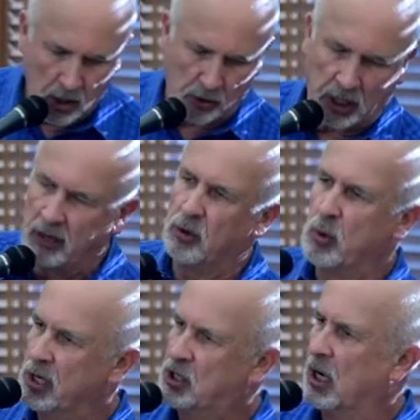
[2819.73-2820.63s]
okay, we
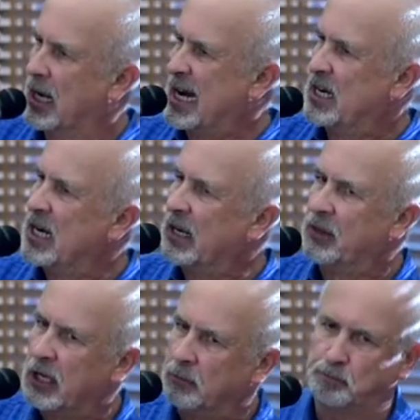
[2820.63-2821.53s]
want you to land down
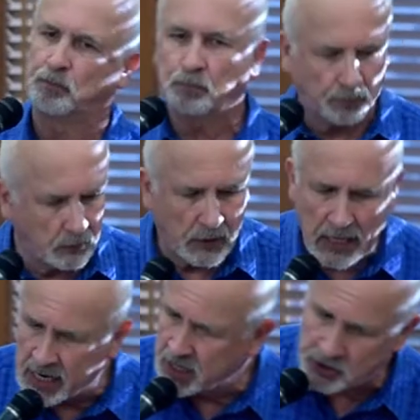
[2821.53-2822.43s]
there.
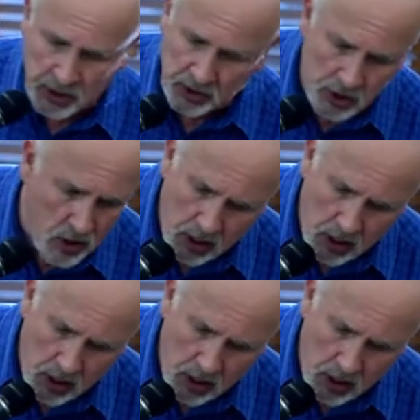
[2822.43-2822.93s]
And he said, you know,